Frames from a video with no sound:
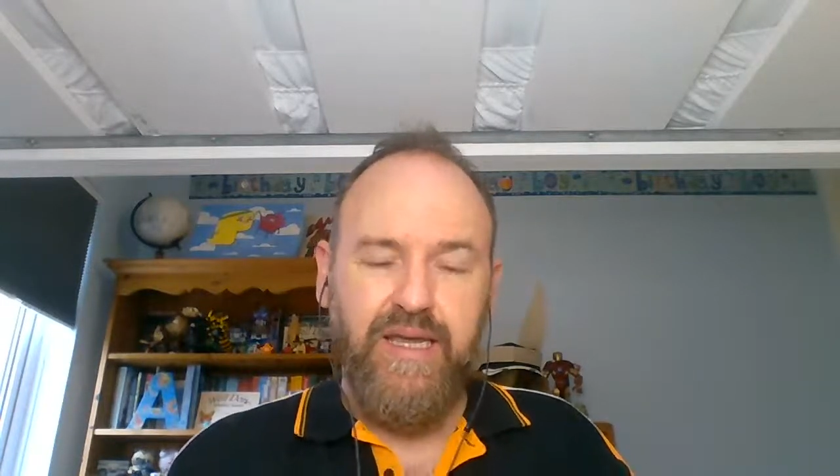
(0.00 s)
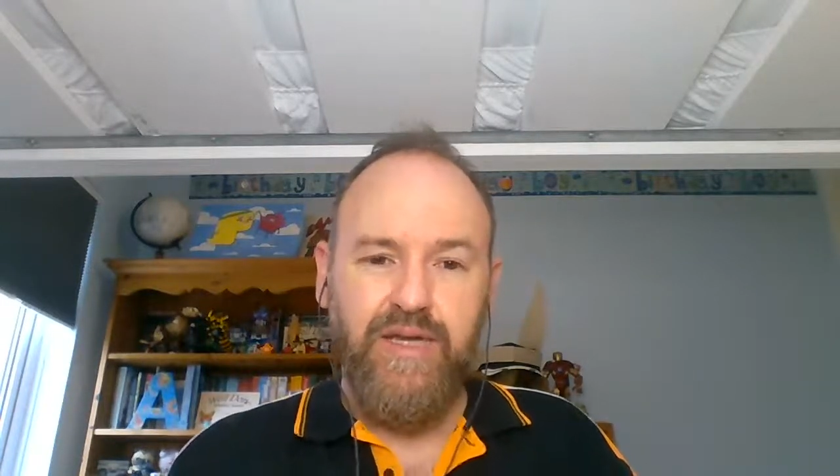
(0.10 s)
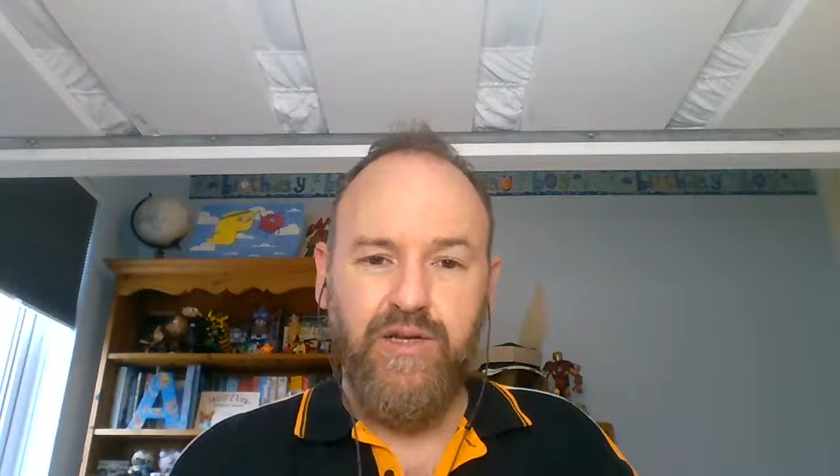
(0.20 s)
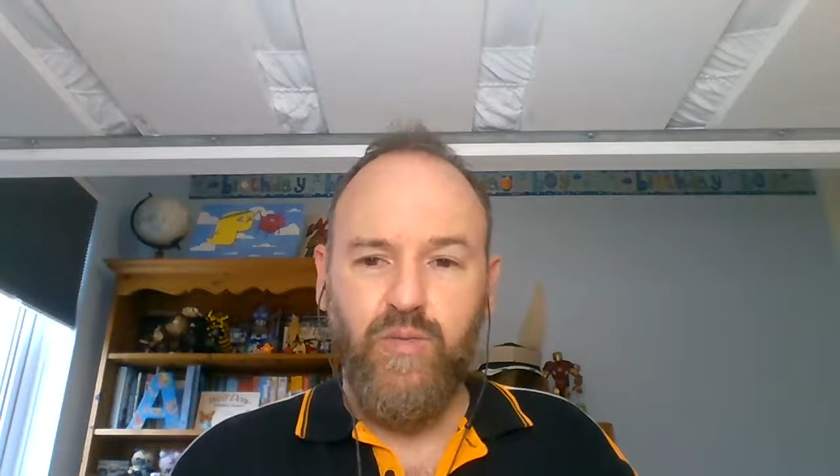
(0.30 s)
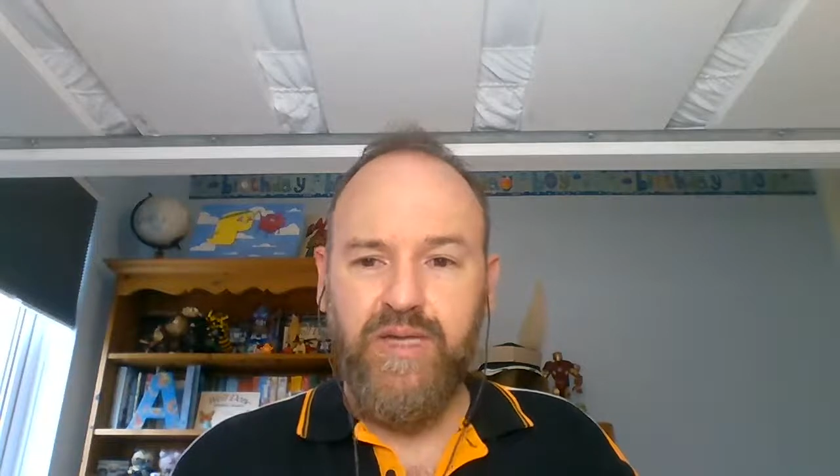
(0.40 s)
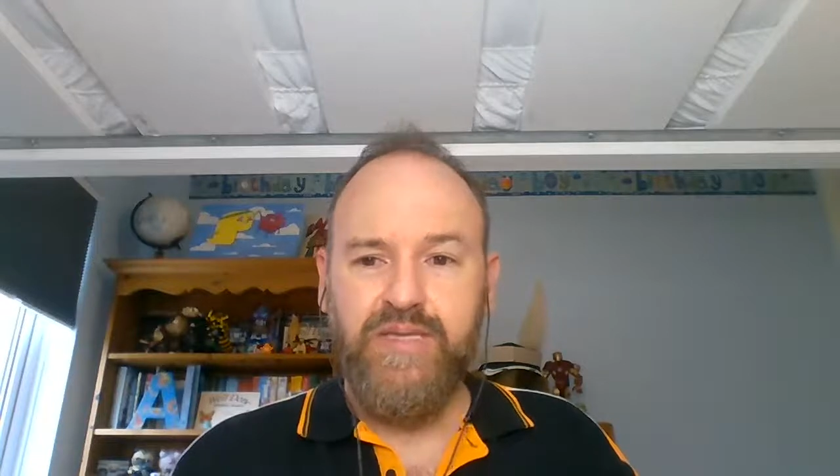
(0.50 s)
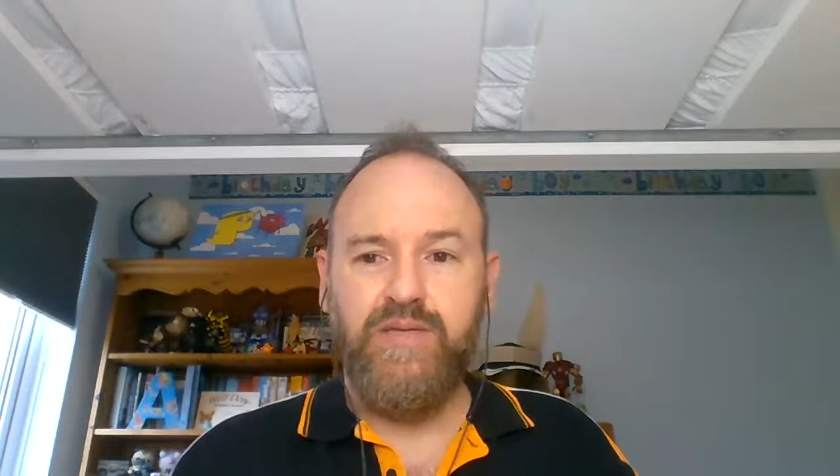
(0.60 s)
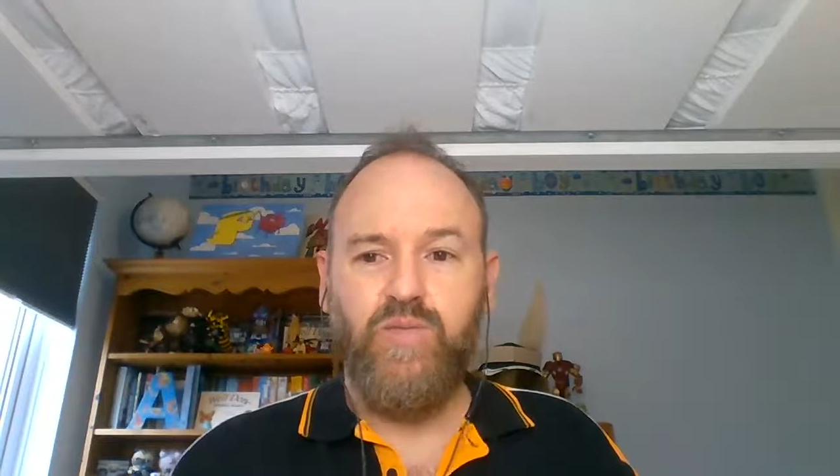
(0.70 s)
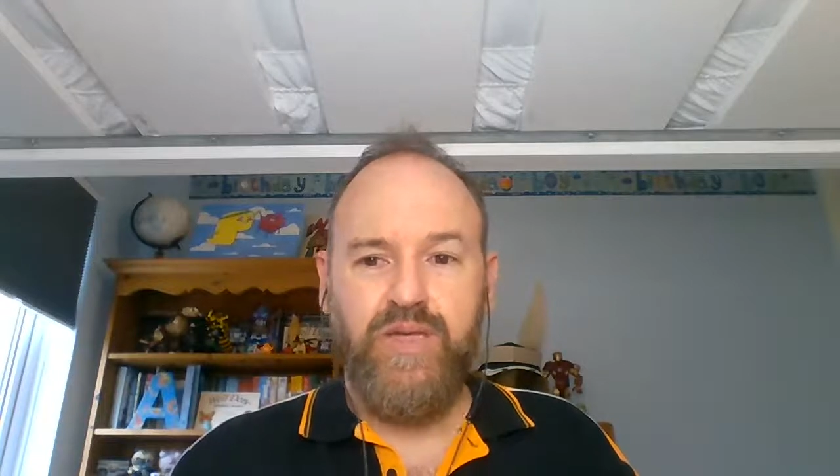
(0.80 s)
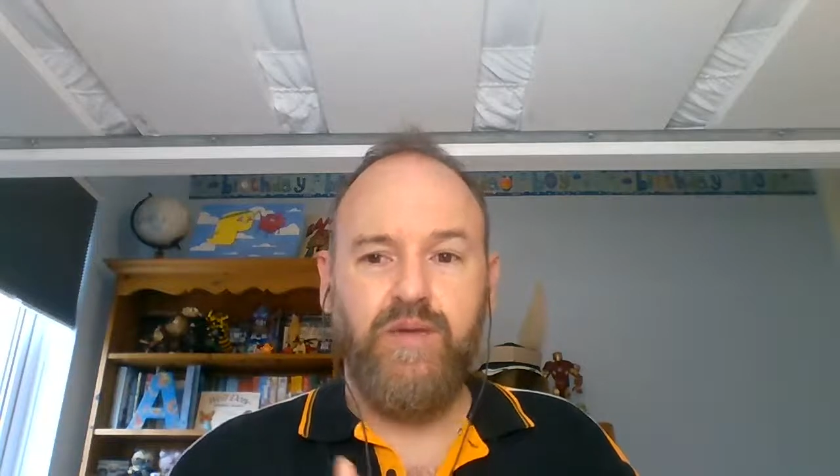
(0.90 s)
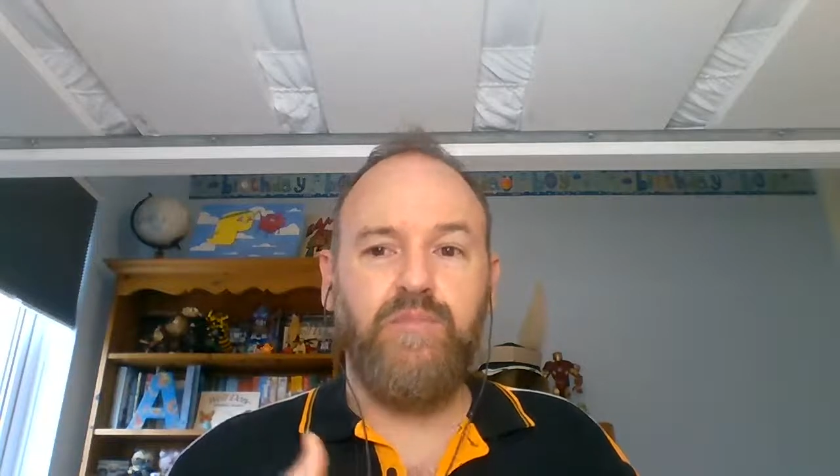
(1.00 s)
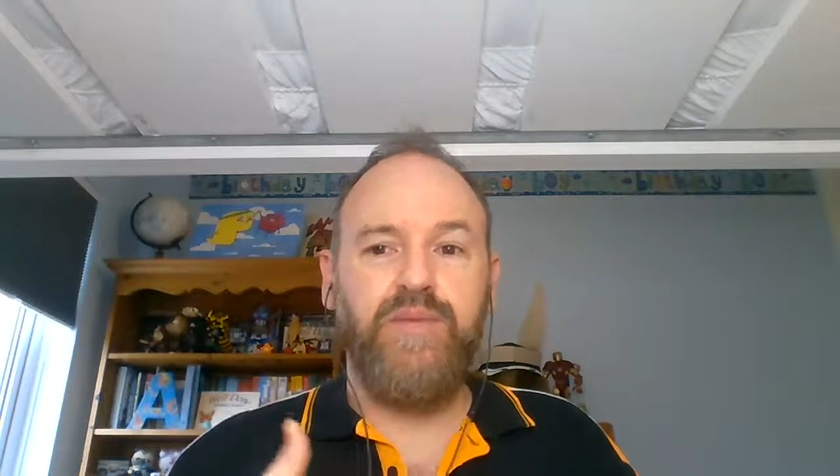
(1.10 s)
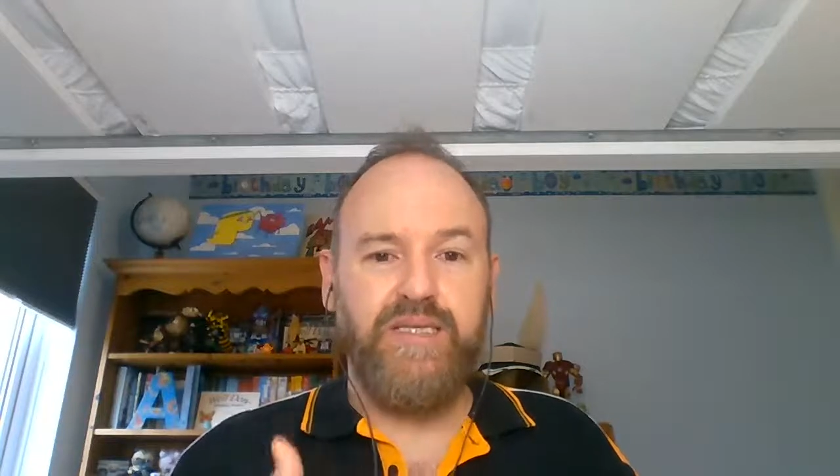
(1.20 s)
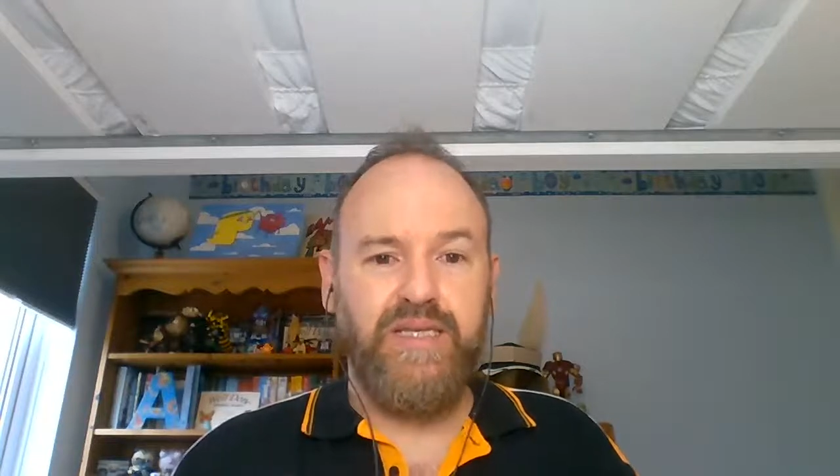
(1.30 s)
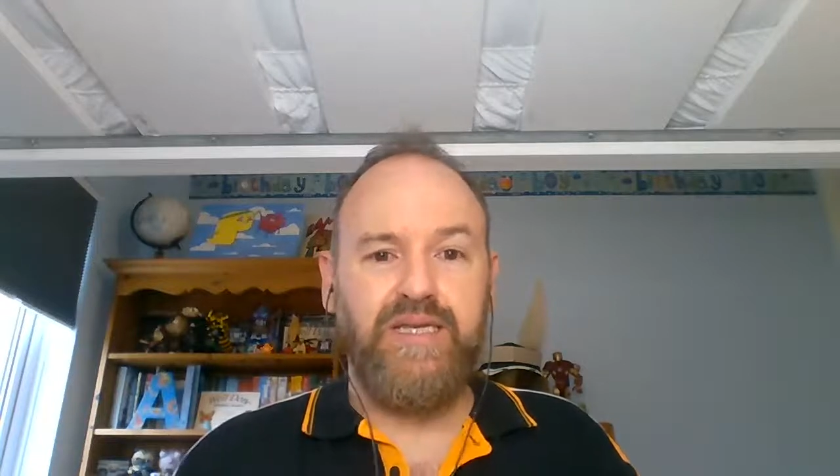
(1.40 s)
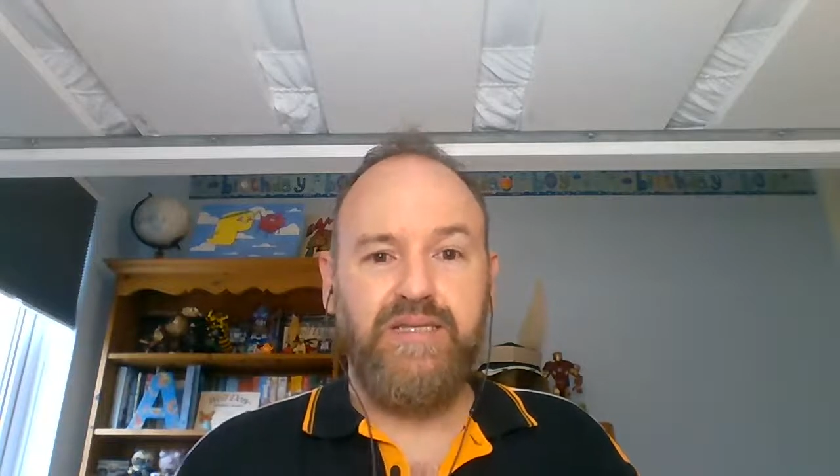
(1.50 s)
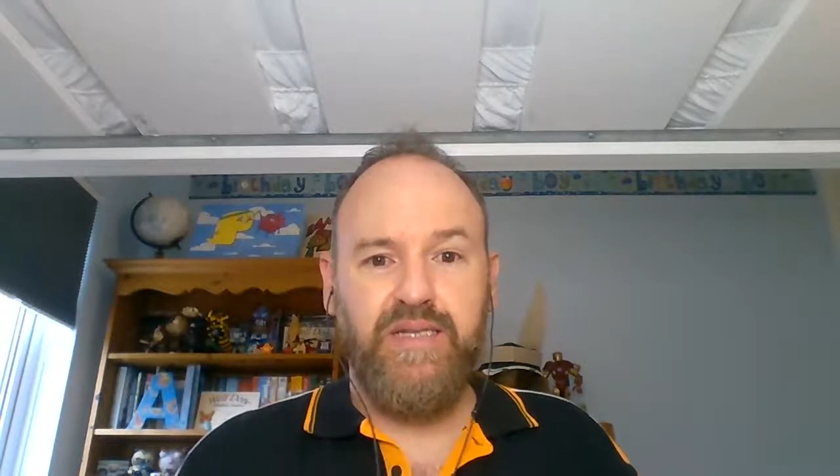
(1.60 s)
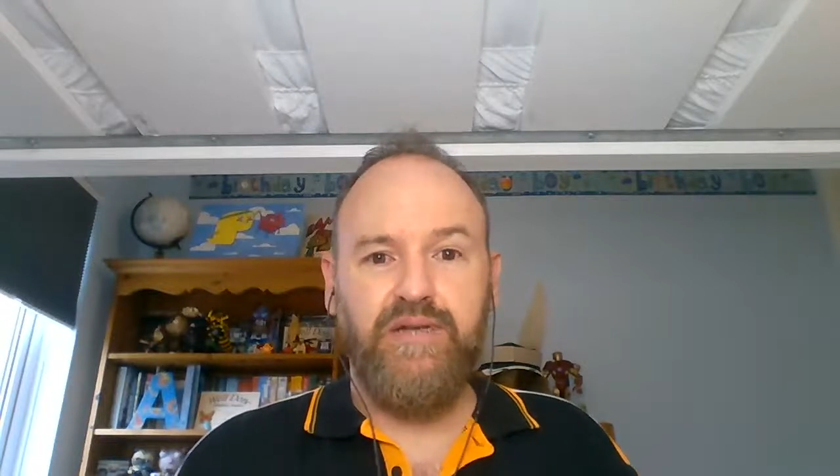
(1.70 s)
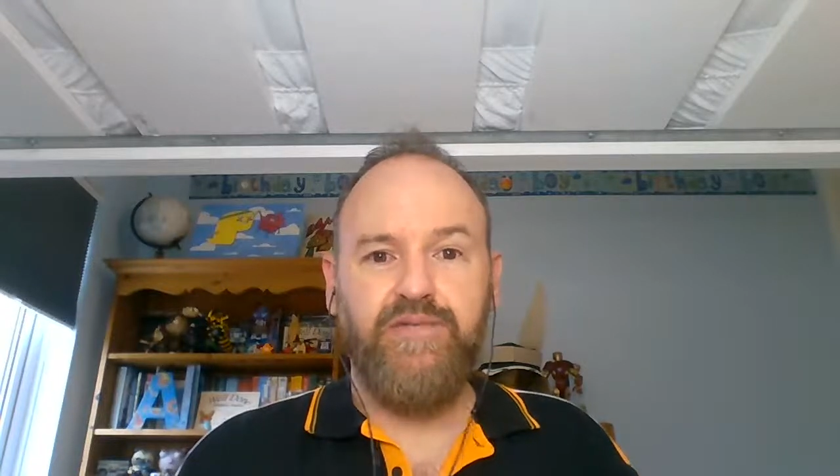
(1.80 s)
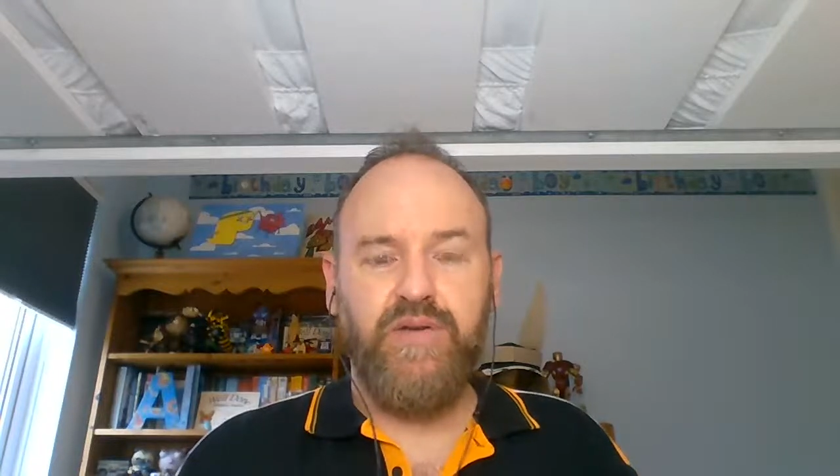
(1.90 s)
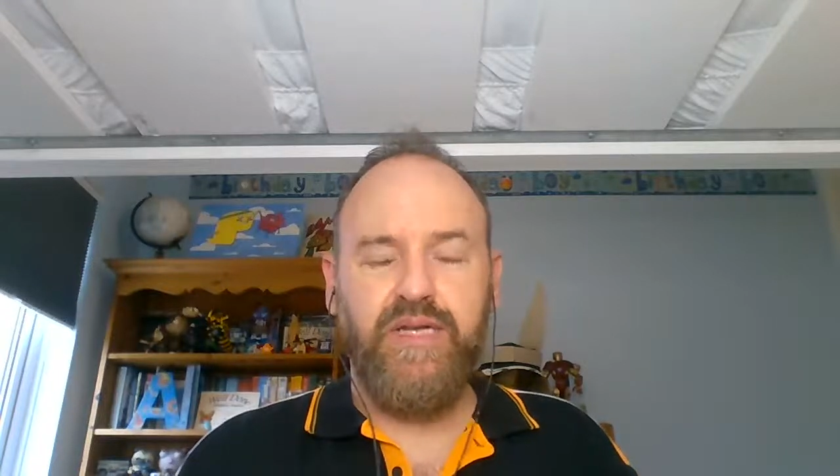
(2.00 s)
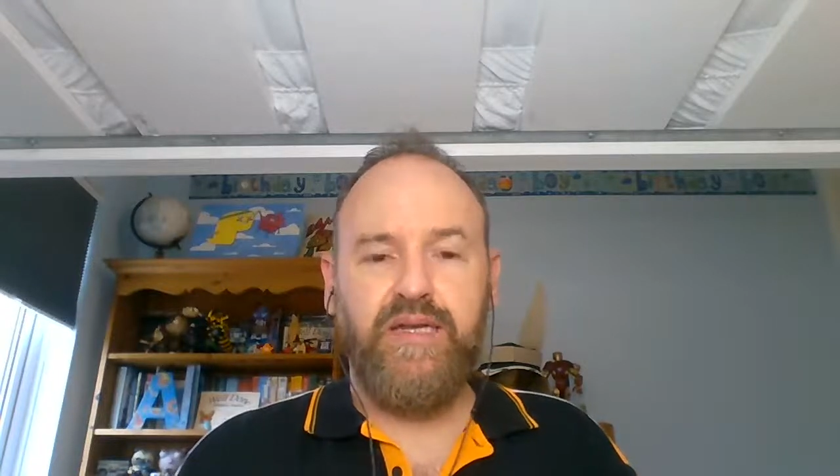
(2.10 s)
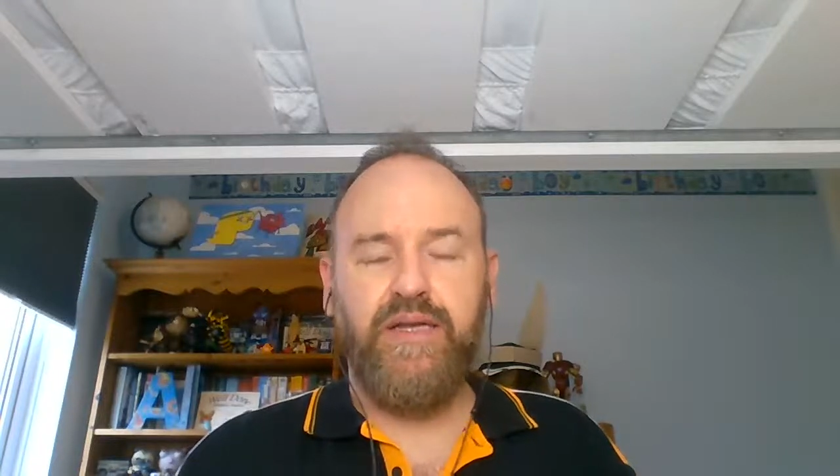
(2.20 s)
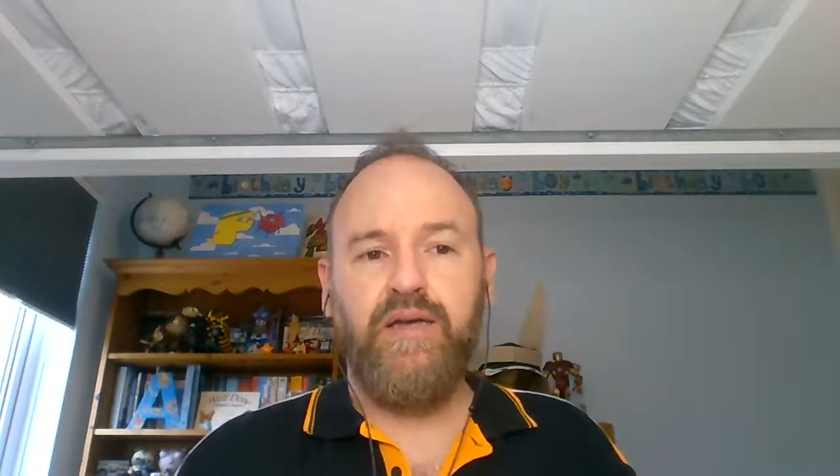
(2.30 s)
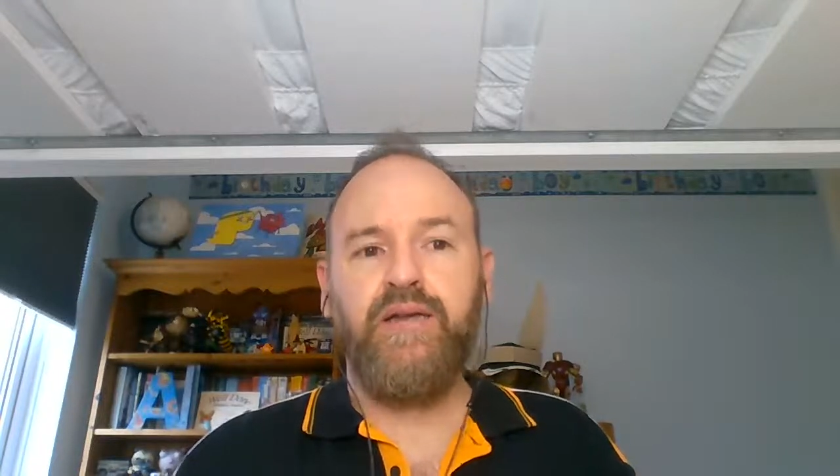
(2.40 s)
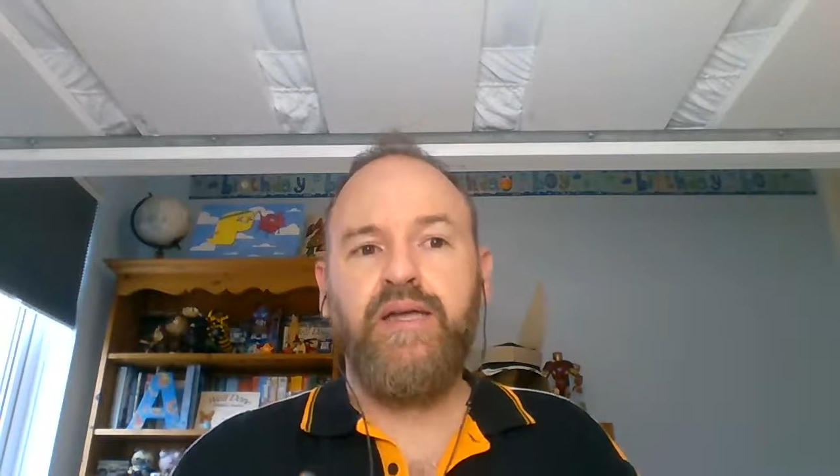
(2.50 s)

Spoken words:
where a bee sting is life-threatening. Now,